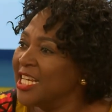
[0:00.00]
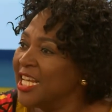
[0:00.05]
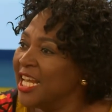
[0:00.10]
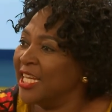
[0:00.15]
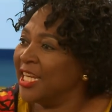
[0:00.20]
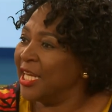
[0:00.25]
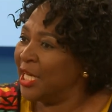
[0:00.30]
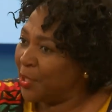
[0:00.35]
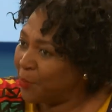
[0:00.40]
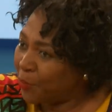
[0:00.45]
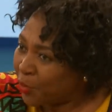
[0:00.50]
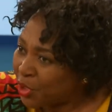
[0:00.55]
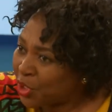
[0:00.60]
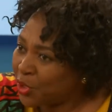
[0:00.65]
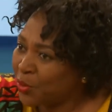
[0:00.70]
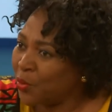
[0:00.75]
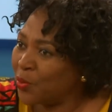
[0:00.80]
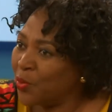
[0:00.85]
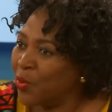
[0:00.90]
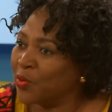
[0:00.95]
and anybody
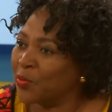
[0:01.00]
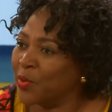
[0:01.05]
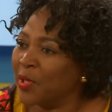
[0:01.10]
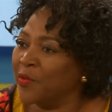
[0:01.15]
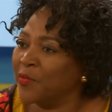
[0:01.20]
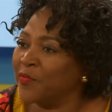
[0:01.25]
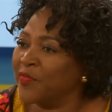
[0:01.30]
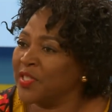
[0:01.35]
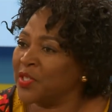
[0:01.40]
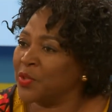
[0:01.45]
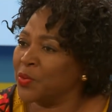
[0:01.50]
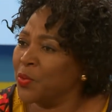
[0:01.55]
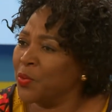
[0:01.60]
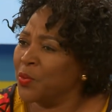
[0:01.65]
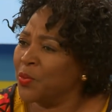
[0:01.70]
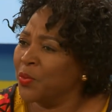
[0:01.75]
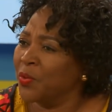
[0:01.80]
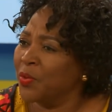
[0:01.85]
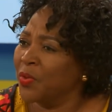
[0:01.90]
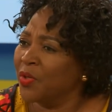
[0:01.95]
know, all of us know?
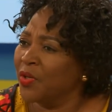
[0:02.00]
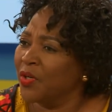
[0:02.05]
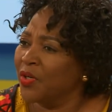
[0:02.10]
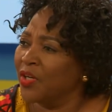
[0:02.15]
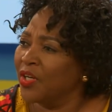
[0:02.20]
When you